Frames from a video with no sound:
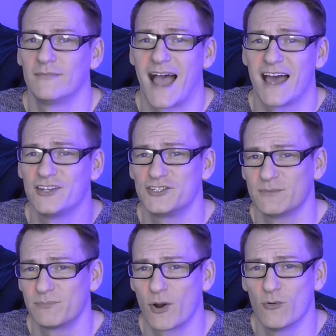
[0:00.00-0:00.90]

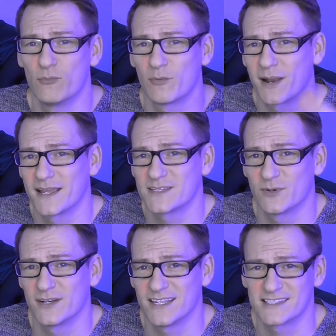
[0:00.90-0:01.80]
halogen bulb
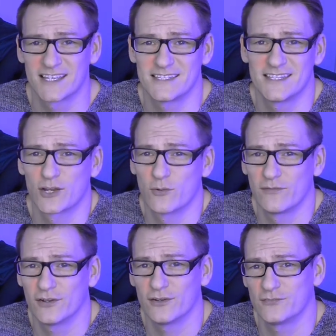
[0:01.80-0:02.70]
replacement, it says the
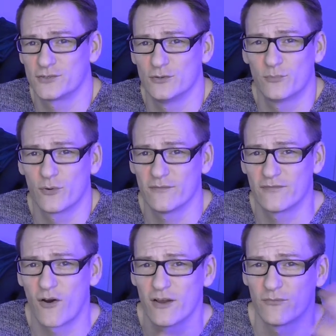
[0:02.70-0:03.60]
equivalent of
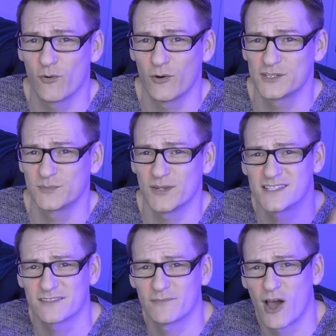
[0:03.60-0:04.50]
2.5 watts, but
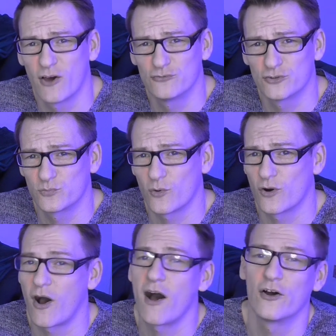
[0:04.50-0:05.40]
it's 100
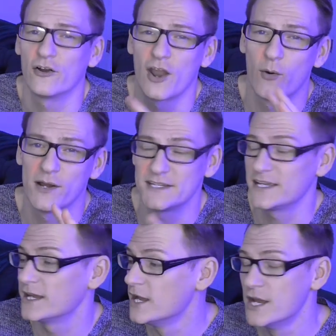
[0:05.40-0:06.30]
watt. I've got no
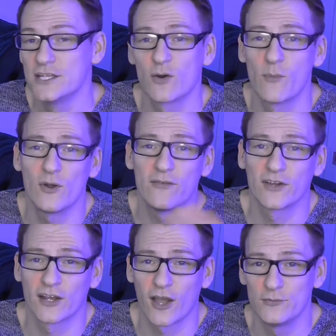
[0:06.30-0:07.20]
idea. So I'm not even
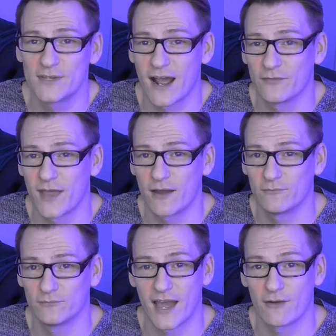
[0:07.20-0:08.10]
going to go down that,
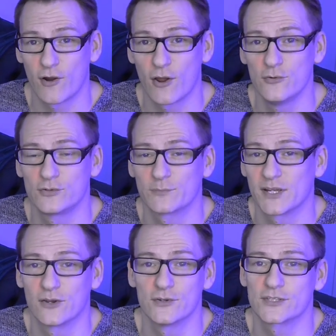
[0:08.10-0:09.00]
that road
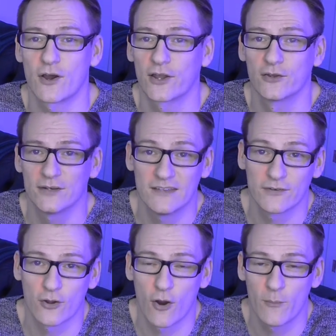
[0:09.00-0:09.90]
because I couldn't
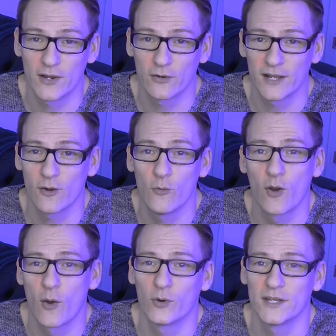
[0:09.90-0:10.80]
even comment on it.
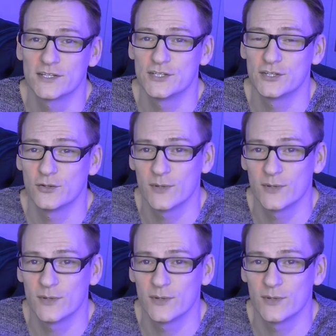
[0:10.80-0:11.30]
All I wanted to do